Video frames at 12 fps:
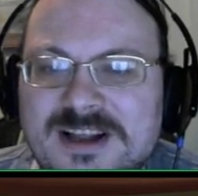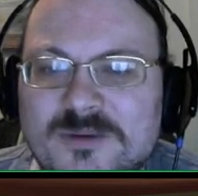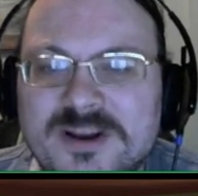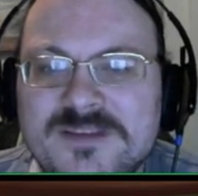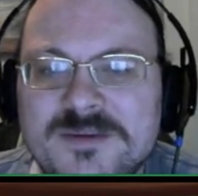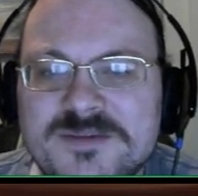
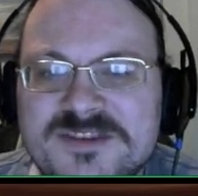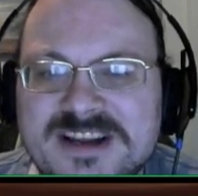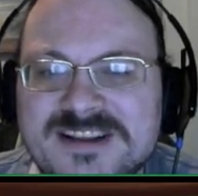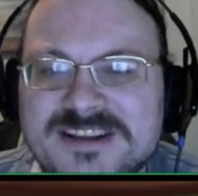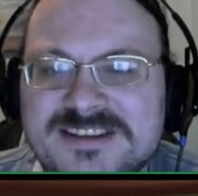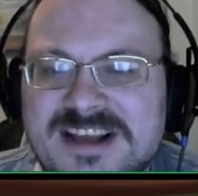One of them's
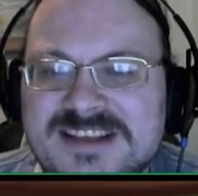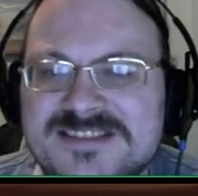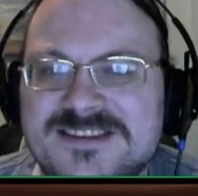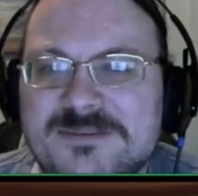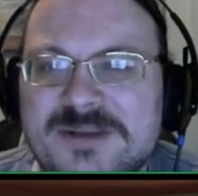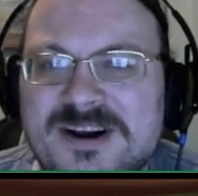Nikola
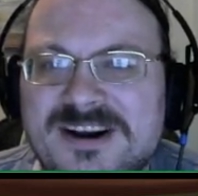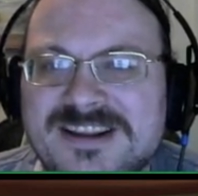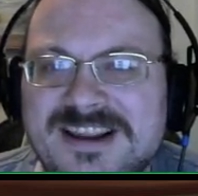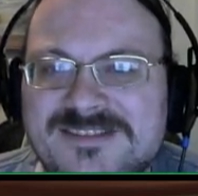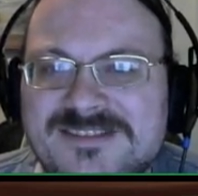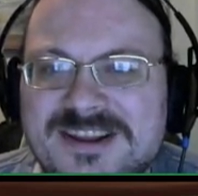Tesla, apparently.
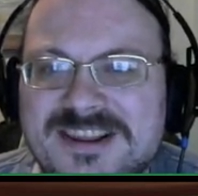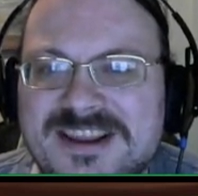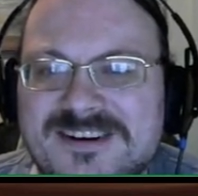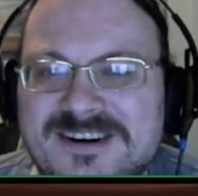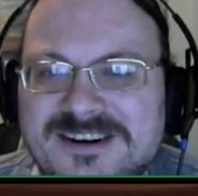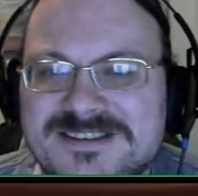One of the
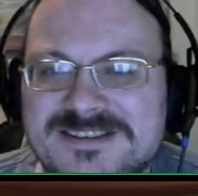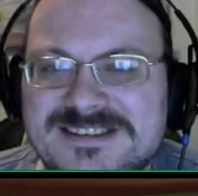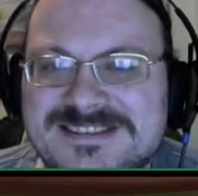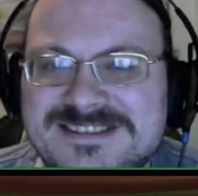heroes. Nice.